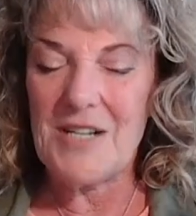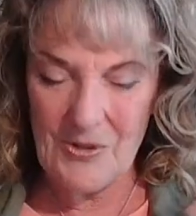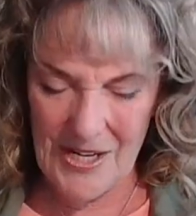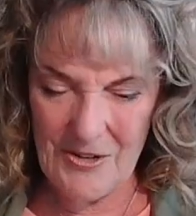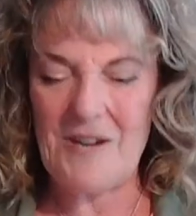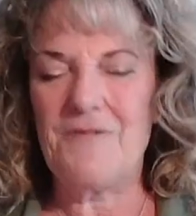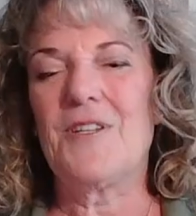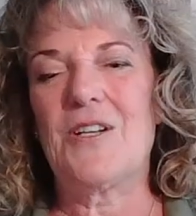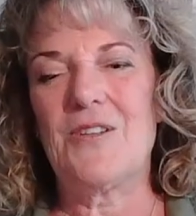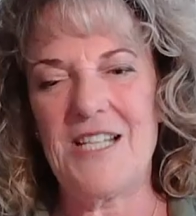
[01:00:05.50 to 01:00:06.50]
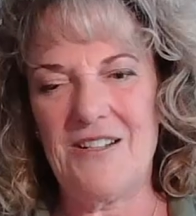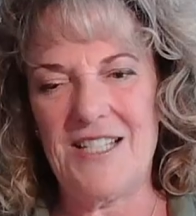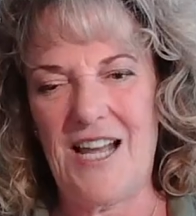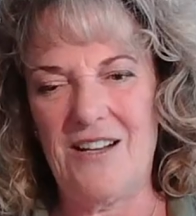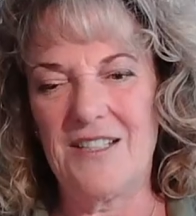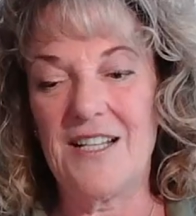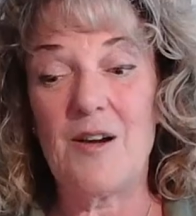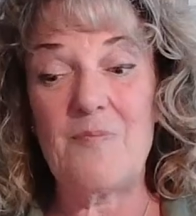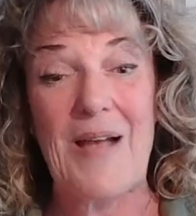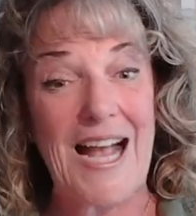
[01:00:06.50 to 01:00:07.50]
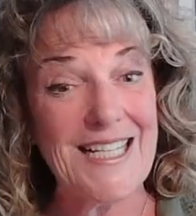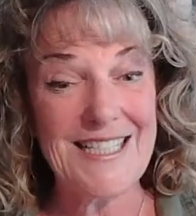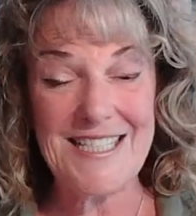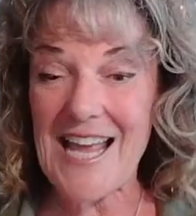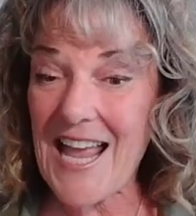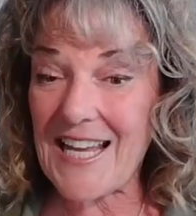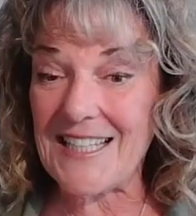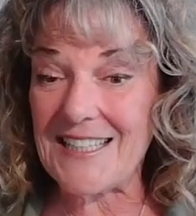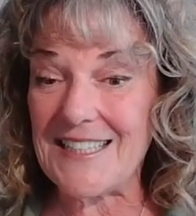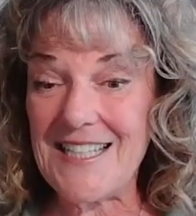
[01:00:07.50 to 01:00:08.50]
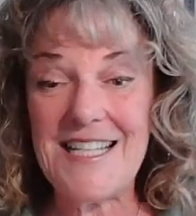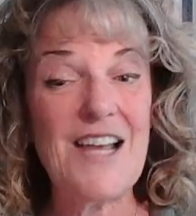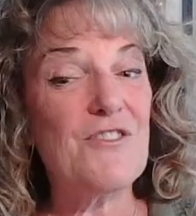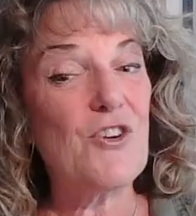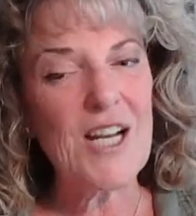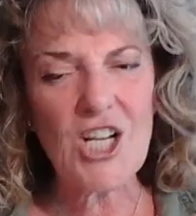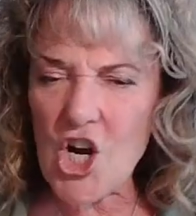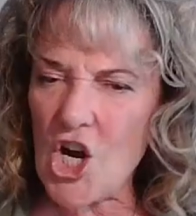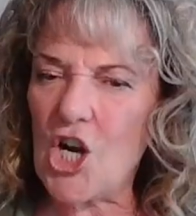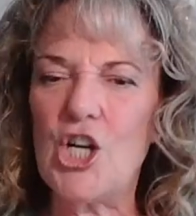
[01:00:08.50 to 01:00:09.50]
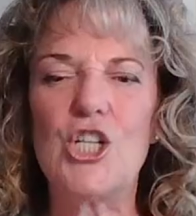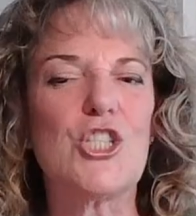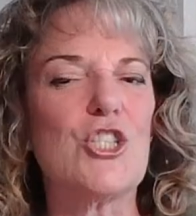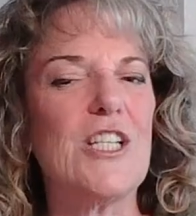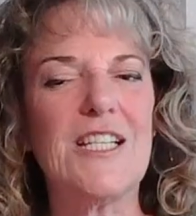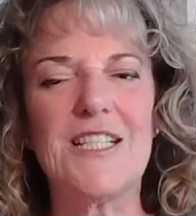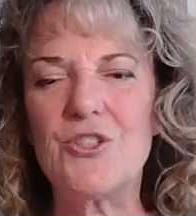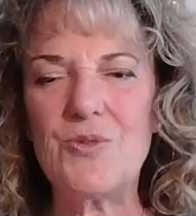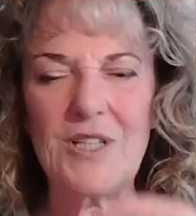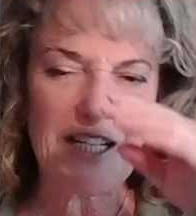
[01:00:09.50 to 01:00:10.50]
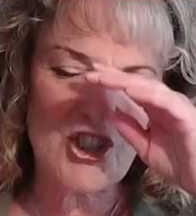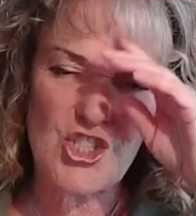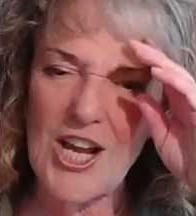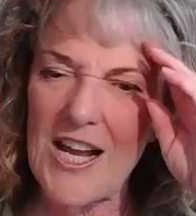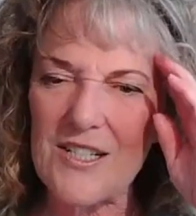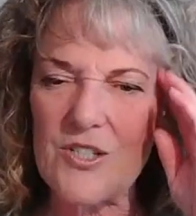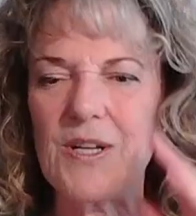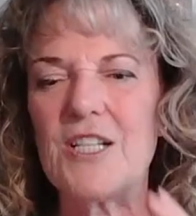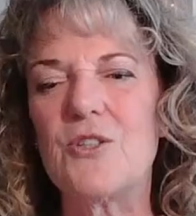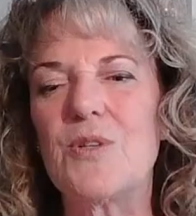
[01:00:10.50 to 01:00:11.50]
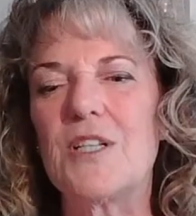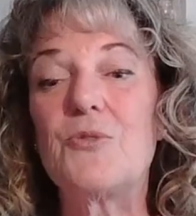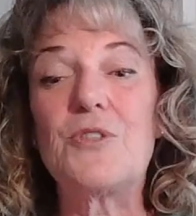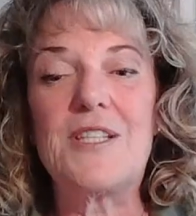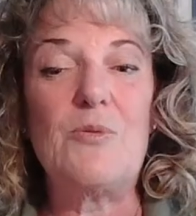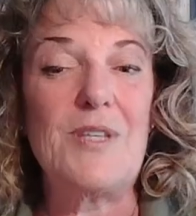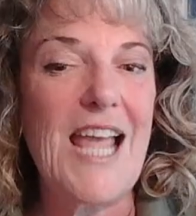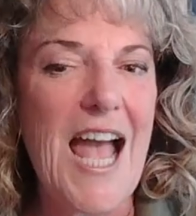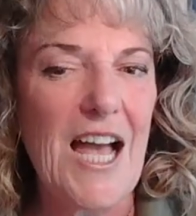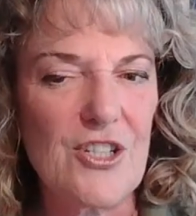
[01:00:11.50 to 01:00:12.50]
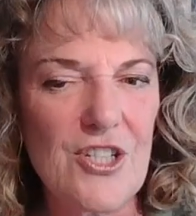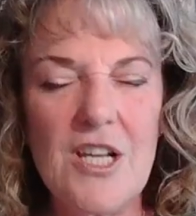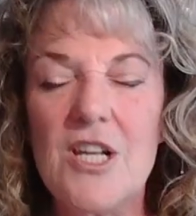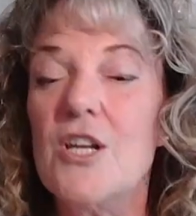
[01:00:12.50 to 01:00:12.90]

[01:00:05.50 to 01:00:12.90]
My great-grandfather goes downtown. Now, back in the day, they didn't have credit cards. You didn't do a lot of checks, right? You dealt with cash.